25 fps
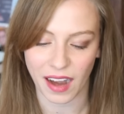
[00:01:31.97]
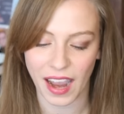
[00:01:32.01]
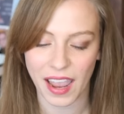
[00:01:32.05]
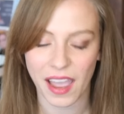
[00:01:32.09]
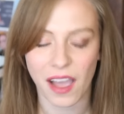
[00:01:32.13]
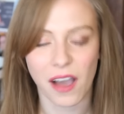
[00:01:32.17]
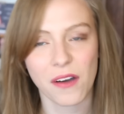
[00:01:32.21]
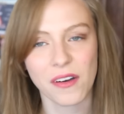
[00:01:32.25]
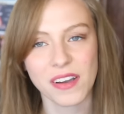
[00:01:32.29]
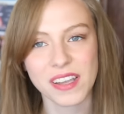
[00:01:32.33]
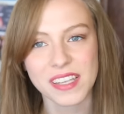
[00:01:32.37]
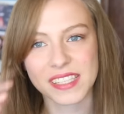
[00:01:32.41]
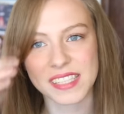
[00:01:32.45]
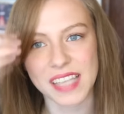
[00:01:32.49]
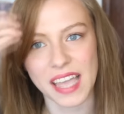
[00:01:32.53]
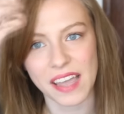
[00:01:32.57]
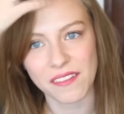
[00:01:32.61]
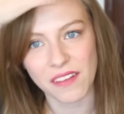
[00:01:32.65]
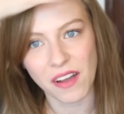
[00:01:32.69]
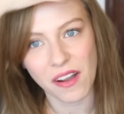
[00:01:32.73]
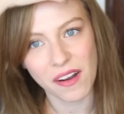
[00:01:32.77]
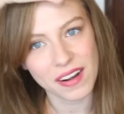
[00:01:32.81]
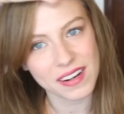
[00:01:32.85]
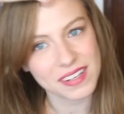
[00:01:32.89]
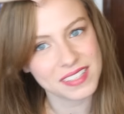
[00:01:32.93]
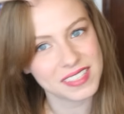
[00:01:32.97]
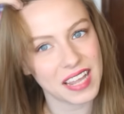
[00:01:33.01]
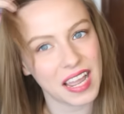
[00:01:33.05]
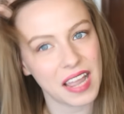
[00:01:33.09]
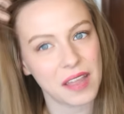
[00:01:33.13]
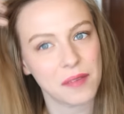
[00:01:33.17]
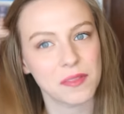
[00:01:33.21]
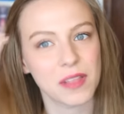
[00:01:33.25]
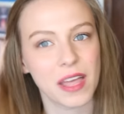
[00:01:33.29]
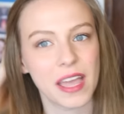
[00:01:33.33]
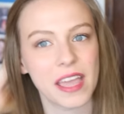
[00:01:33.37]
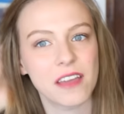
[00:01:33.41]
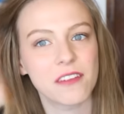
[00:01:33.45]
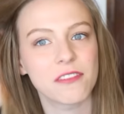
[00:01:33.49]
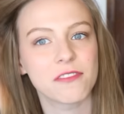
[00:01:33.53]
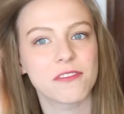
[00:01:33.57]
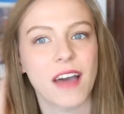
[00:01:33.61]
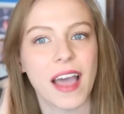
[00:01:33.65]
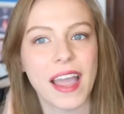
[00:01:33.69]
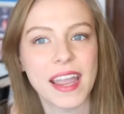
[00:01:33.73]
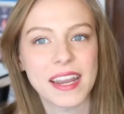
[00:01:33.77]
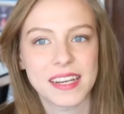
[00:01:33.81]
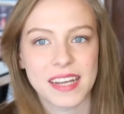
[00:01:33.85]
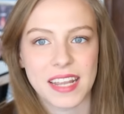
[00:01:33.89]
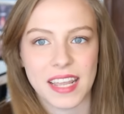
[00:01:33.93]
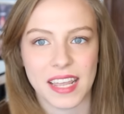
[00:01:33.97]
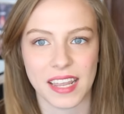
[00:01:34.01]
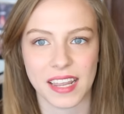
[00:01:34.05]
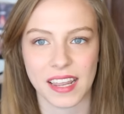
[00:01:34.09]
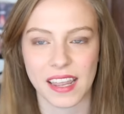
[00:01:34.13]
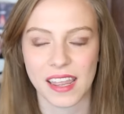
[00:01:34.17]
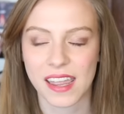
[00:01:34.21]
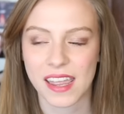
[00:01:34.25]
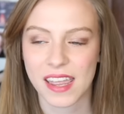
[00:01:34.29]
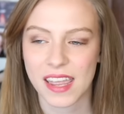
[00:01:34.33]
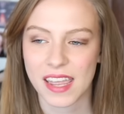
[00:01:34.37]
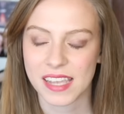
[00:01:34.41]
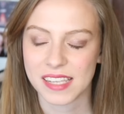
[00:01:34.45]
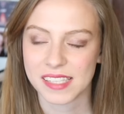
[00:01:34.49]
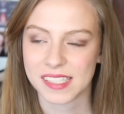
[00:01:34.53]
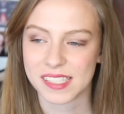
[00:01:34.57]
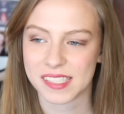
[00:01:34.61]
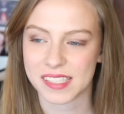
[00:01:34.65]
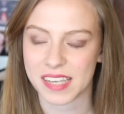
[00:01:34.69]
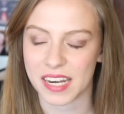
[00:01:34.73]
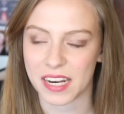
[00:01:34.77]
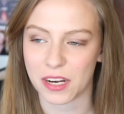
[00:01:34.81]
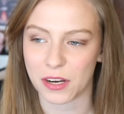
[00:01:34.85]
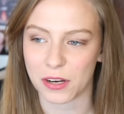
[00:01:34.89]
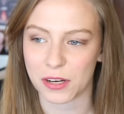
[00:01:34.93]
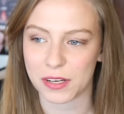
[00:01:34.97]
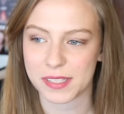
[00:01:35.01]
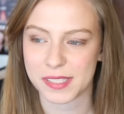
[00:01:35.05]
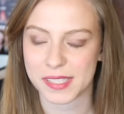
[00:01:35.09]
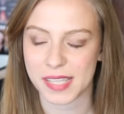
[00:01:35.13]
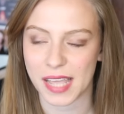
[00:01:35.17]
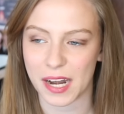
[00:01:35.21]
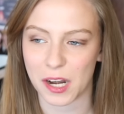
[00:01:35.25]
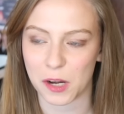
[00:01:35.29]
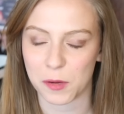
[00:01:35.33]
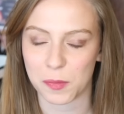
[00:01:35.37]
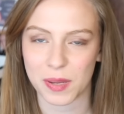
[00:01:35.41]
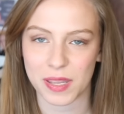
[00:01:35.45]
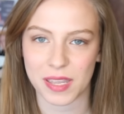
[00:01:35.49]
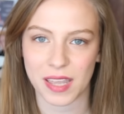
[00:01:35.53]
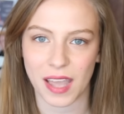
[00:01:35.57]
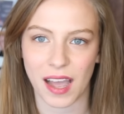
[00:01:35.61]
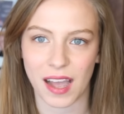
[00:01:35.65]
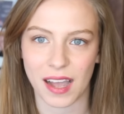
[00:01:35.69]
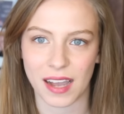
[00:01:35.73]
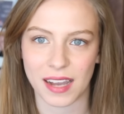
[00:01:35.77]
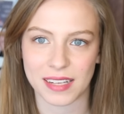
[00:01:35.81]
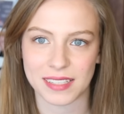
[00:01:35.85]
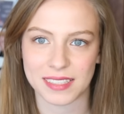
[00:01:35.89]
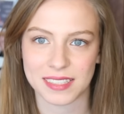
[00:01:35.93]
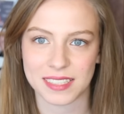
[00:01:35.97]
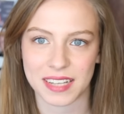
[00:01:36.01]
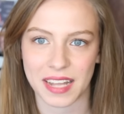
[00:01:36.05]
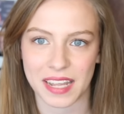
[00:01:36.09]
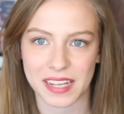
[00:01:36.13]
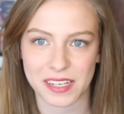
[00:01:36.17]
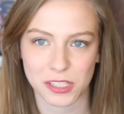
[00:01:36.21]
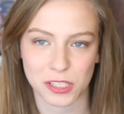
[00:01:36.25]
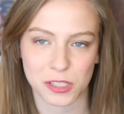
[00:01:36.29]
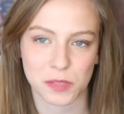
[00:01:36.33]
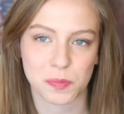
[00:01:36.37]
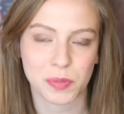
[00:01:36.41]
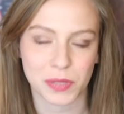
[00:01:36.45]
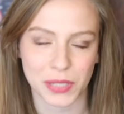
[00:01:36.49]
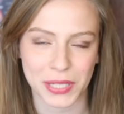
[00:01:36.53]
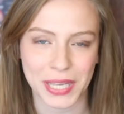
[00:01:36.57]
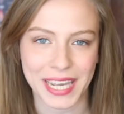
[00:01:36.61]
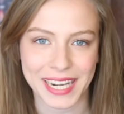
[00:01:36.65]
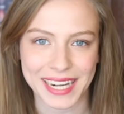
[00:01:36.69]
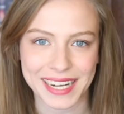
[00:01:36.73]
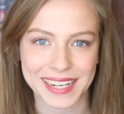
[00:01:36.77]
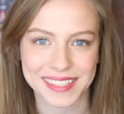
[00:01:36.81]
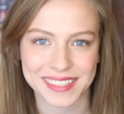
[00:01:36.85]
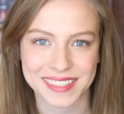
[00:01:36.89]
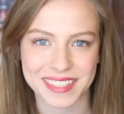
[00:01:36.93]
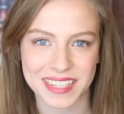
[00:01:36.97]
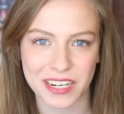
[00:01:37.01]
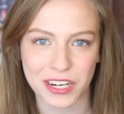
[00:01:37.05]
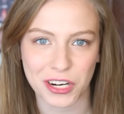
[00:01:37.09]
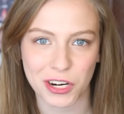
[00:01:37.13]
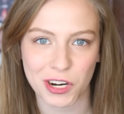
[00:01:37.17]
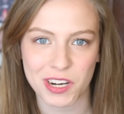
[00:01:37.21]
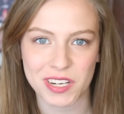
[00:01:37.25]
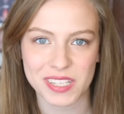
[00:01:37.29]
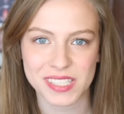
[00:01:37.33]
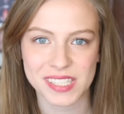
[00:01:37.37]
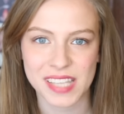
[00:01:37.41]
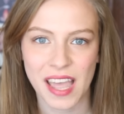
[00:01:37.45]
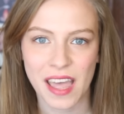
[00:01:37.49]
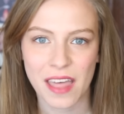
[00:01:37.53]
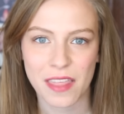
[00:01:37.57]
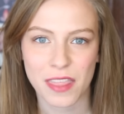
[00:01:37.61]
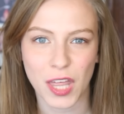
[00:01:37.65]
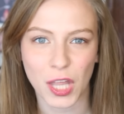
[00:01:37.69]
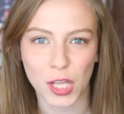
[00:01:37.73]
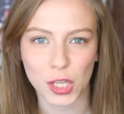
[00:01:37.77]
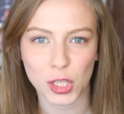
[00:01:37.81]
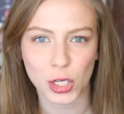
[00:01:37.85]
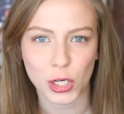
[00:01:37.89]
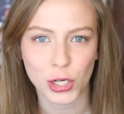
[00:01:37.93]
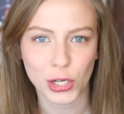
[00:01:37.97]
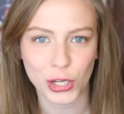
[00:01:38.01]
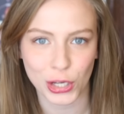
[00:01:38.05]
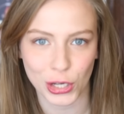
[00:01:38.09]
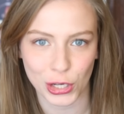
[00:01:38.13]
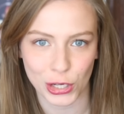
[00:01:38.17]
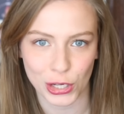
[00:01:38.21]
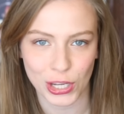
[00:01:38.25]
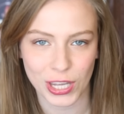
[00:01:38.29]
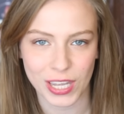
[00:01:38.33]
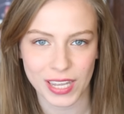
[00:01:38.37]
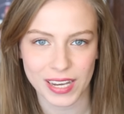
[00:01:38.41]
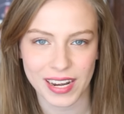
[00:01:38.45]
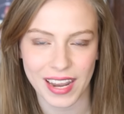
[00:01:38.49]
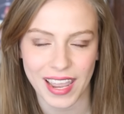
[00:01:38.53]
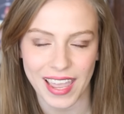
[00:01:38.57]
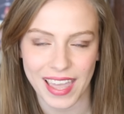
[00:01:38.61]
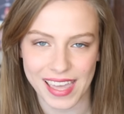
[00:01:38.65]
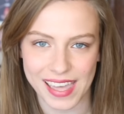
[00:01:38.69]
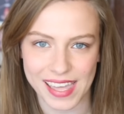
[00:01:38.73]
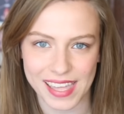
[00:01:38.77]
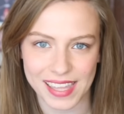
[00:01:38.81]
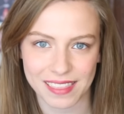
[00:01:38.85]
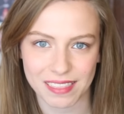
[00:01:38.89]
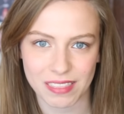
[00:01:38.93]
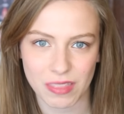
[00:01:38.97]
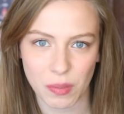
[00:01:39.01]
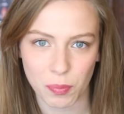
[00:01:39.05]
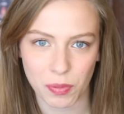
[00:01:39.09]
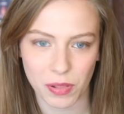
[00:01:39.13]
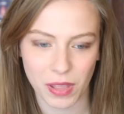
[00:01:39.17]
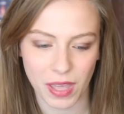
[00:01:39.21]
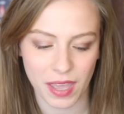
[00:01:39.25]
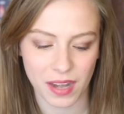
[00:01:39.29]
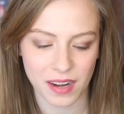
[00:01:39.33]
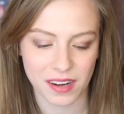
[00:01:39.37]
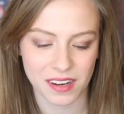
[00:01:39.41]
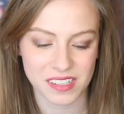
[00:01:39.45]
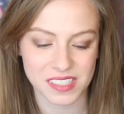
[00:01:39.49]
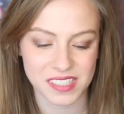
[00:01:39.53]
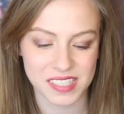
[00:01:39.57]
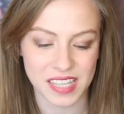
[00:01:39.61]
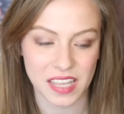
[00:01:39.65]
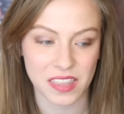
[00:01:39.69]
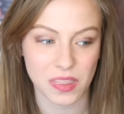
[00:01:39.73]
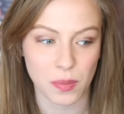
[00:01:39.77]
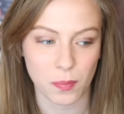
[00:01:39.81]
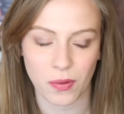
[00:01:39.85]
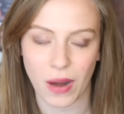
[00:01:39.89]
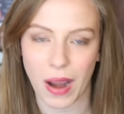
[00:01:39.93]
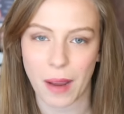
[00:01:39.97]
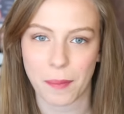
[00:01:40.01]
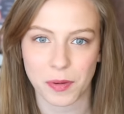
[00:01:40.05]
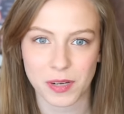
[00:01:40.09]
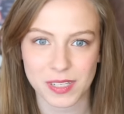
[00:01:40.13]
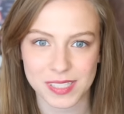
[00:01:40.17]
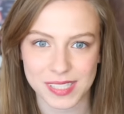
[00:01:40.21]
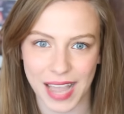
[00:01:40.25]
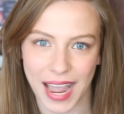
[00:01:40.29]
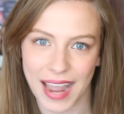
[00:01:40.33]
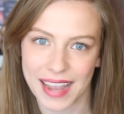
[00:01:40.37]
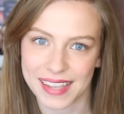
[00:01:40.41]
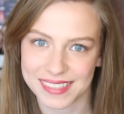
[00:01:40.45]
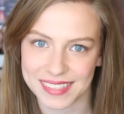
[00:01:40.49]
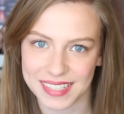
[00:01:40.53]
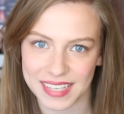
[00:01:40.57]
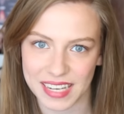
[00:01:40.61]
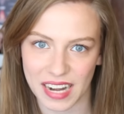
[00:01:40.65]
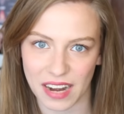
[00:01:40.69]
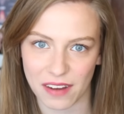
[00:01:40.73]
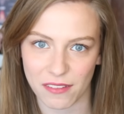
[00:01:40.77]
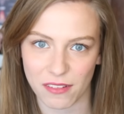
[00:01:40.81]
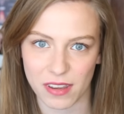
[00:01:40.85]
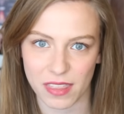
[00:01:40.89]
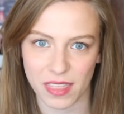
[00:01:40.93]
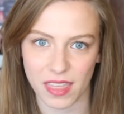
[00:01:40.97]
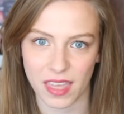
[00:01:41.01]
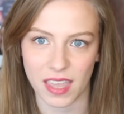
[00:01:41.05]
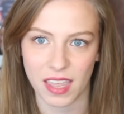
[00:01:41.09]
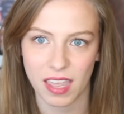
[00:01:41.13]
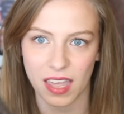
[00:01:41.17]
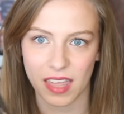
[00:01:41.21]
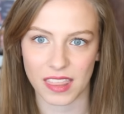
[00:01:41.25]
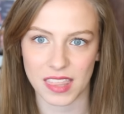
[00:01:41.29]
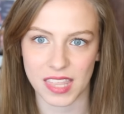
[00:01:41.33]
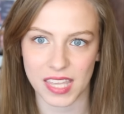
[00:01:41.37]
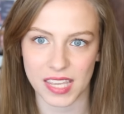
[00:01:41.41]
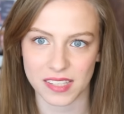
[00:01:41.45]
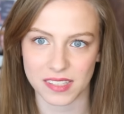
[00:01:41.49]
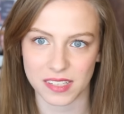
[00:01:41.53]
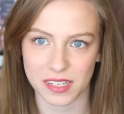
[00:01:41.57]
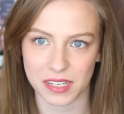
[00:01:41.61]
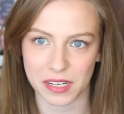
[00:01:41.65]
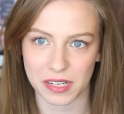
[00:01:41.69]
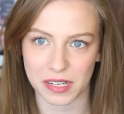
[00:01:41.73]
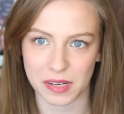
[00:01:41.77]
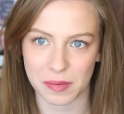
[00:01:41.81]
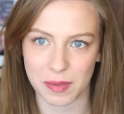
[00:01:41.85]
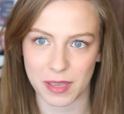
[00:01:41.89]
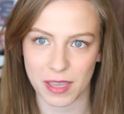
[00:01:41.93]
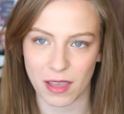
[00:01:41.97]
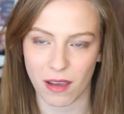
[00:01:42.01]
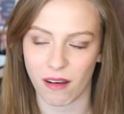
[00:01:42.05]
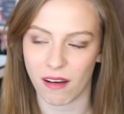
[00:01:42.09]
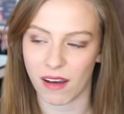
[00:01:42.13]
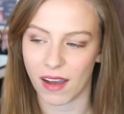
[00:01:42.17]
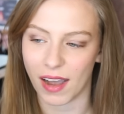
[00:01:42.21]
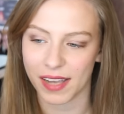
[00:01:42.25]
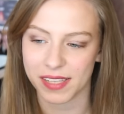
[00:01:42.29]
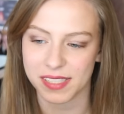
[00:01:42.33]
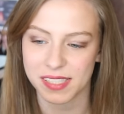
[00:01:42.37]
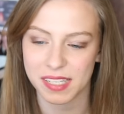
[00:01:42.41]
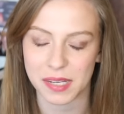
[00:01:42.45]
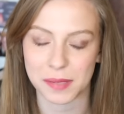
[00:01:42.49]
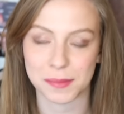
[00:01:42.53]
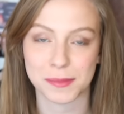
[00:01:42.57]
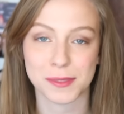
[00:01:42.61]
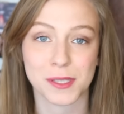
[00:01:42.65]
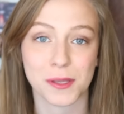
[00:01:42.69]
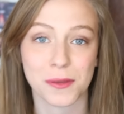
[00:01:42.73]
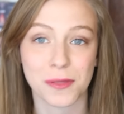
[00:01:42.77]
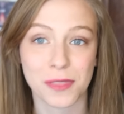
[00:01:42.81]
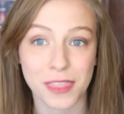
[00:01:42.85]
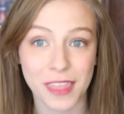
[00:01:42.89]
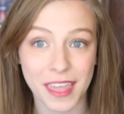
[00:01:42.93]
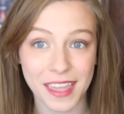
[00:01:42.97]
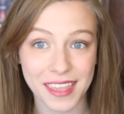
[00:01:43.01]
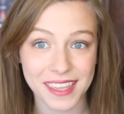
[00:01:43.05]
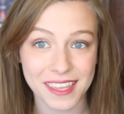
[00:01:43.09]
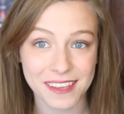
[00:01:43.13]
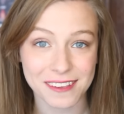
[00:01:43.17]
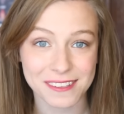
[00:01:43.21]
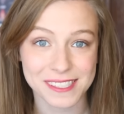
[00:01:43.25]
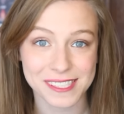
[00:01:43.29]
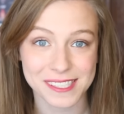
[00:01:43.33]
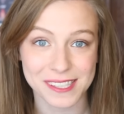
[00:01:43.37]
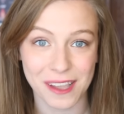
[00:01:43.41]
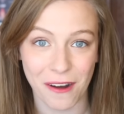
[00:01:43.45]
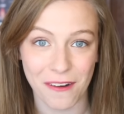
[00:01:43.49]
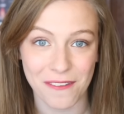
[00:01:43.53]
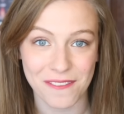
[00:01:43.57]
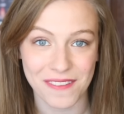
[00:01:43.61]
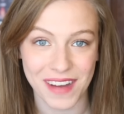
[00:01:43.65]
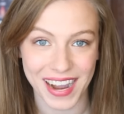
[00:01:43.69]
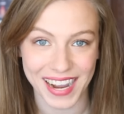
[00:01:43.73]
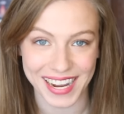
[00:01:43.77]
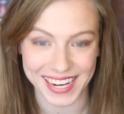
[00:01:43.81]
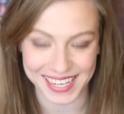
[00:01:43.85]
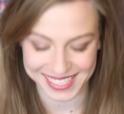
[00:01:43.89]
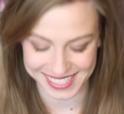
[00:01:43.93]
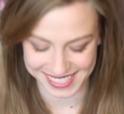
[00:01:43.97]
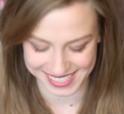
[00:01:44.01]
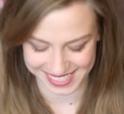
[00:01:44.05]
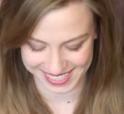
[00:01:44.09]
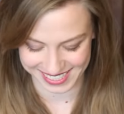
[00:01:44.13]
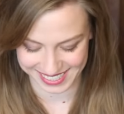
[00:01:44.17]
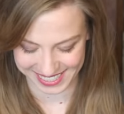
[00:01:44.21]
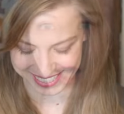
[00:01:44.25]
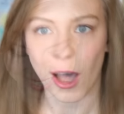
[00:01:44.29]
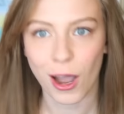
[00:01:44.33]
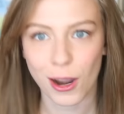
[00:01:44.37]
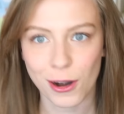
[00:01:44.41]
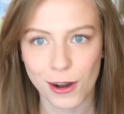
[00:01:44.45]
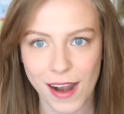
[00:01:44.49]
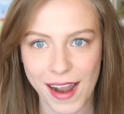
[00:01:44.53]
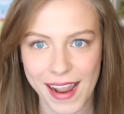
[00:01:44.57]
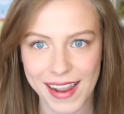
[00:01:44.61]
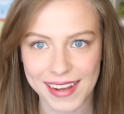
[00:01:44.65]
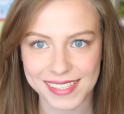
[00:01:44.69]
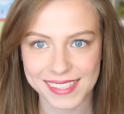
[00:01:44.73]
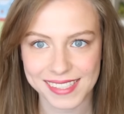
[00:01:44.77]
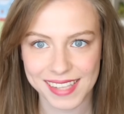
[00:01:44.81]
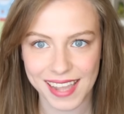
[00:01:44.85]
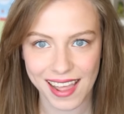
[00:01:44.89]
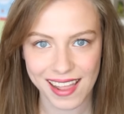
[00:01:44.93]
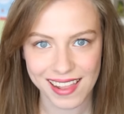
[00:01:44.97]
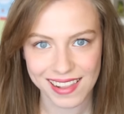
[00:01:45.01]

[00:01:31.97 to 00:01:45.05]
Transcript: I always have a hard time like finding stickers that are beyond like just planning stickers that look good in the planners, like the proper sizing and everything, and these are gonna be awesome. So thank you so much. All right,